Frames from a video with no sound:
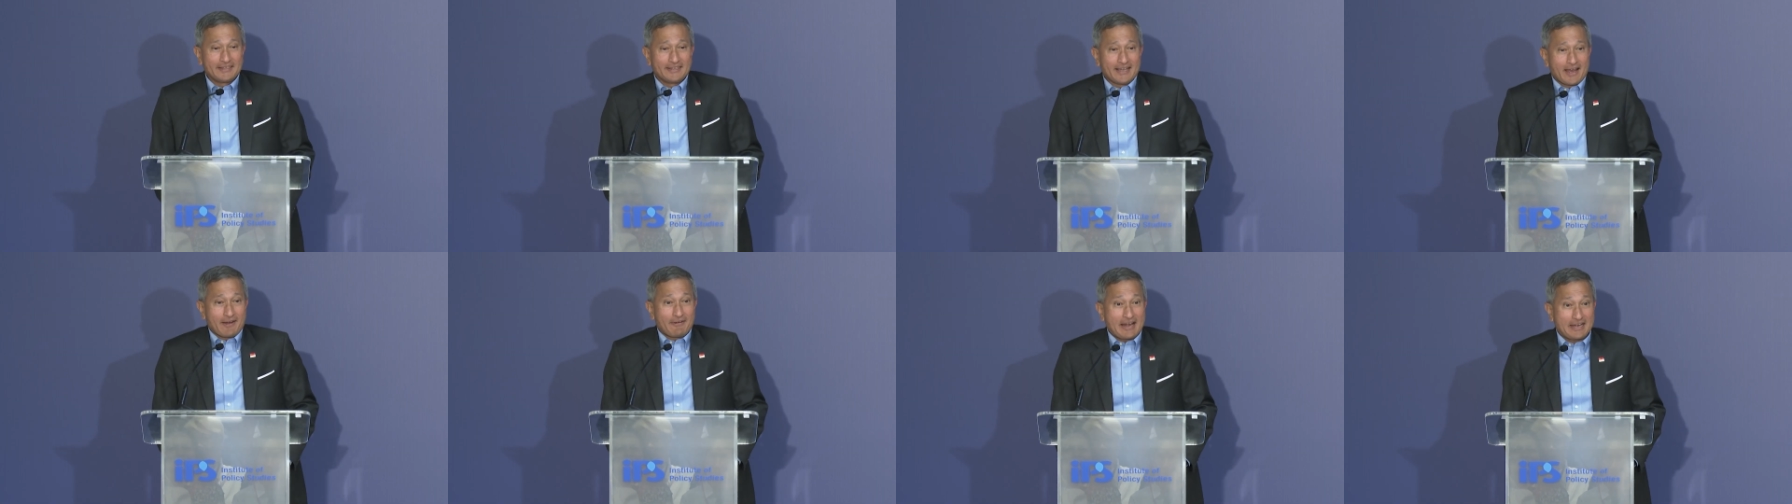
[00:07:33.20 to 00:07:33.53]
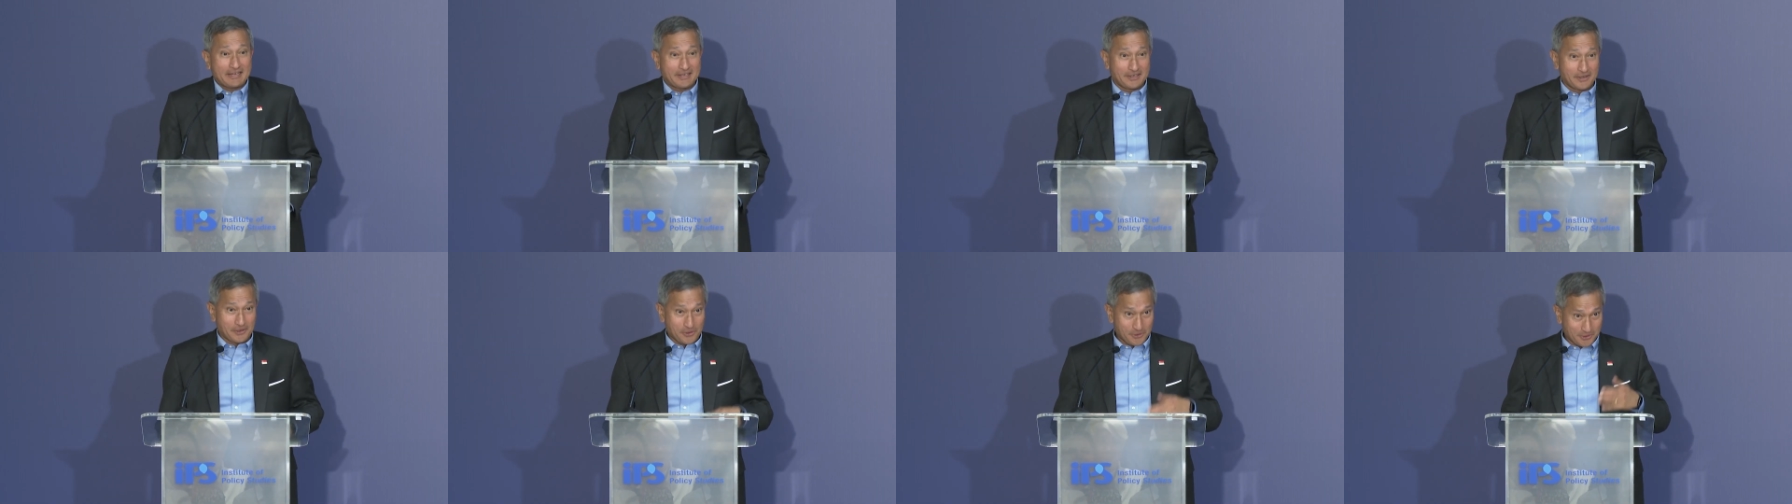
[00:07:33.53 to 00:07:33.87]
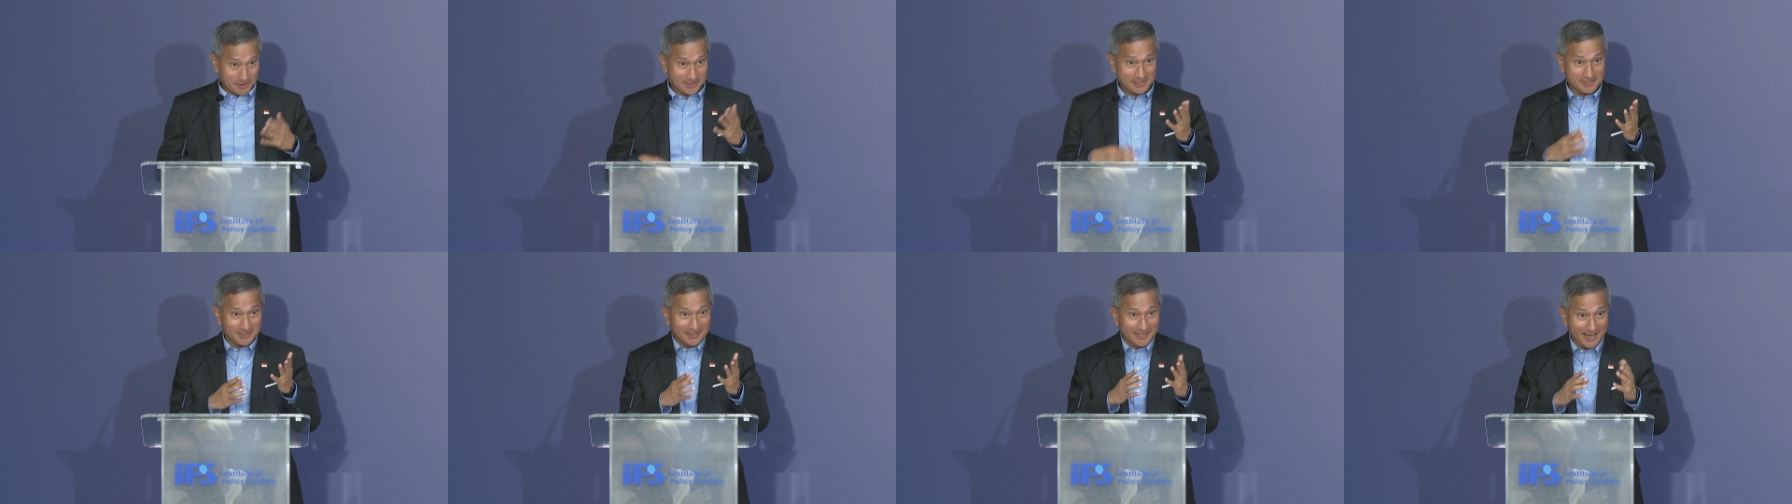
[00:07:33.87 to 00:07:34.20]
director,
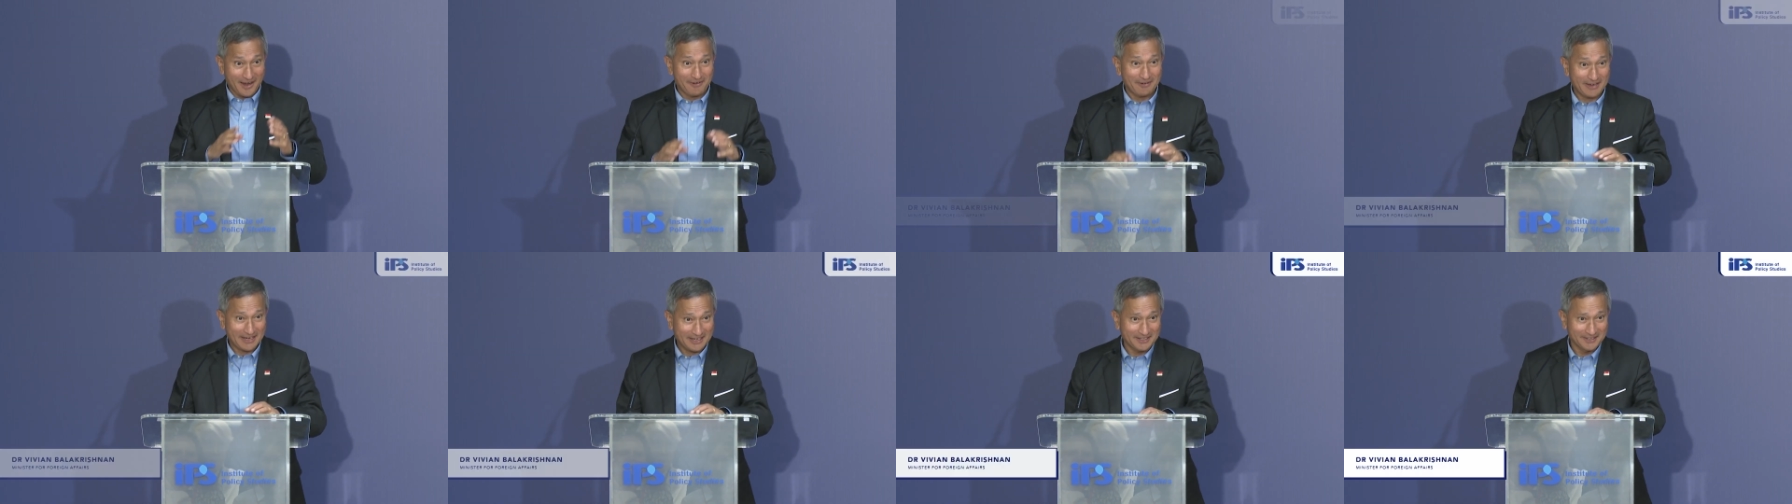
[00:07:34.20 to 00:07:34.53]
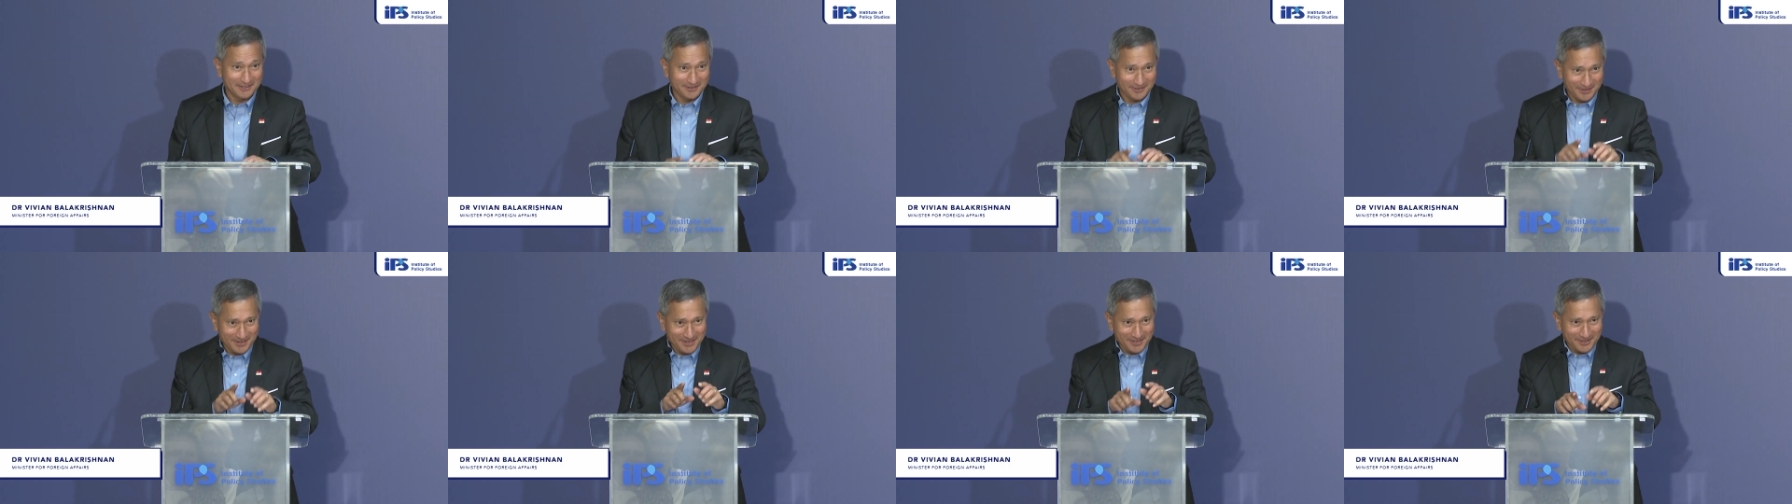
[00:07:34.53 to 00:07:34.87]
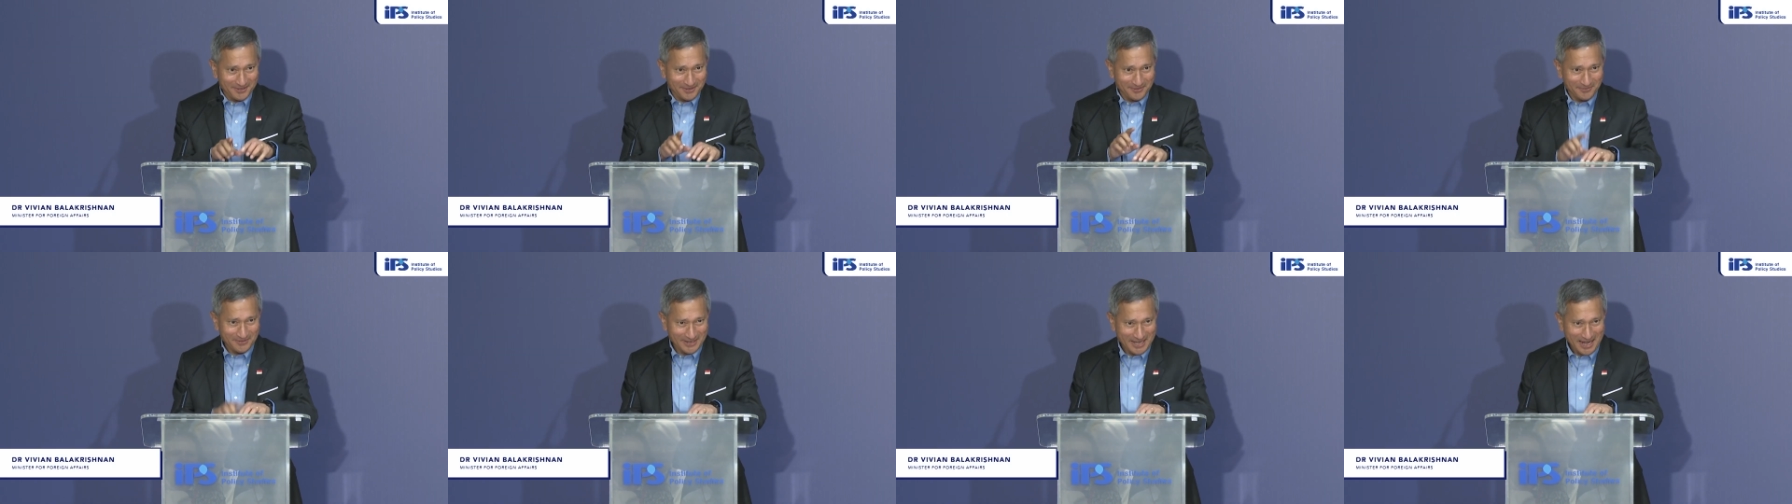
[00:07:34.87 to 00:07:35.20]
you're still director,
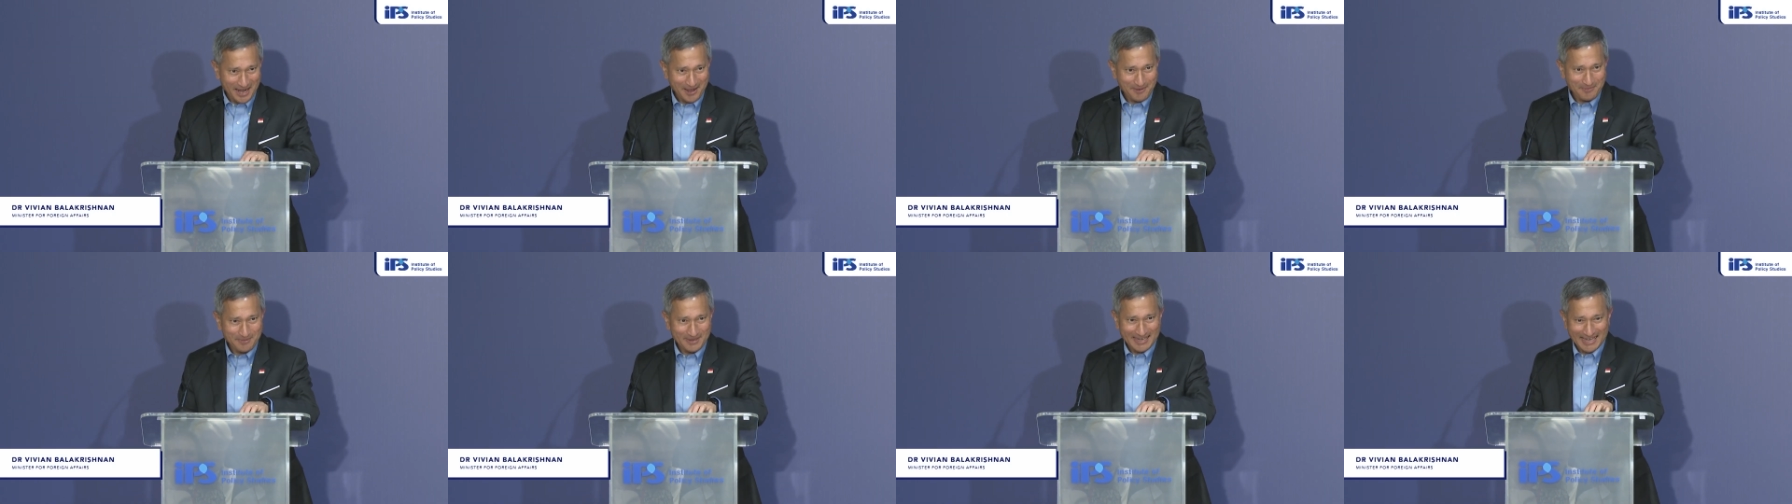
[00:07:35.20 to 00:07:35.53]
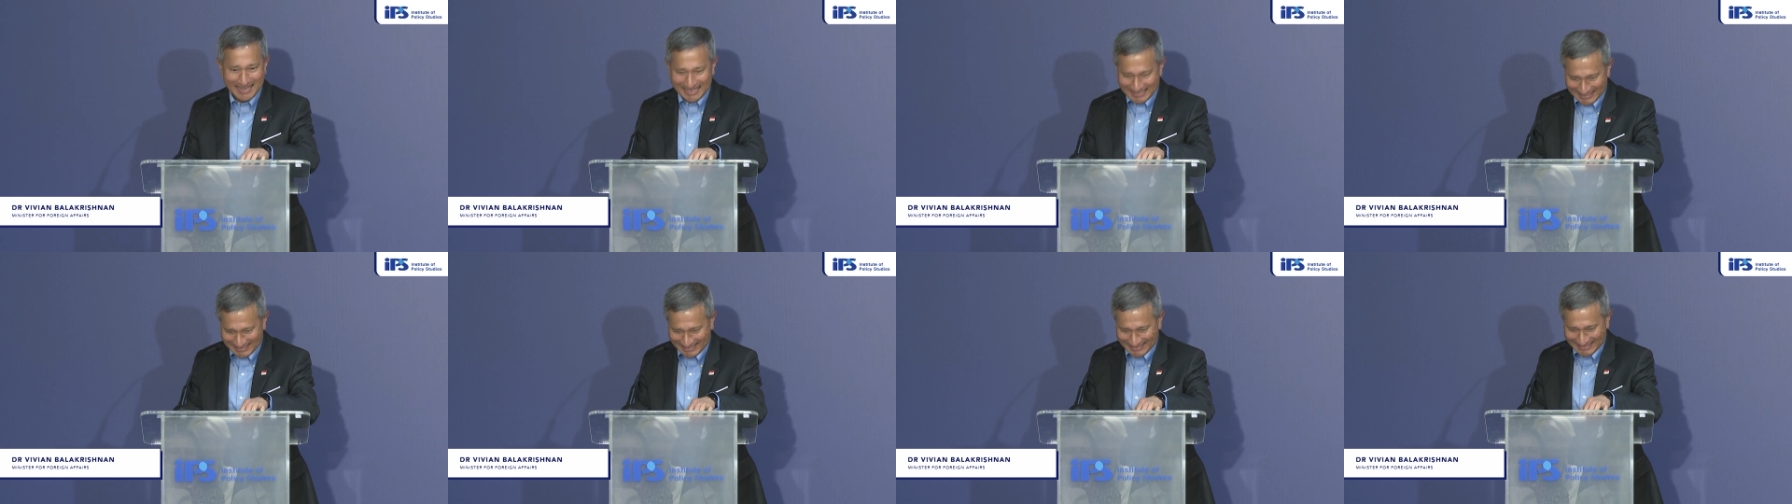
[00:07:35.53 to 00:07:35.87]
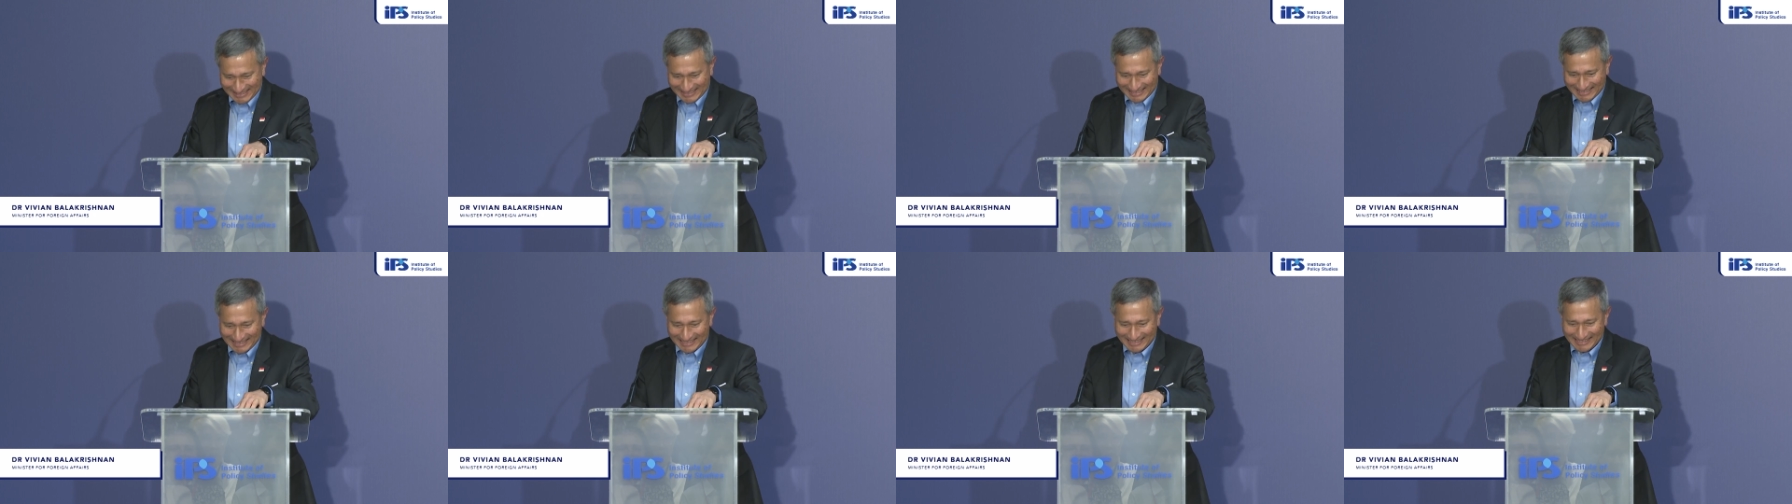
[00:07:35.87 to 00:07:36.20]
right, of the IPS.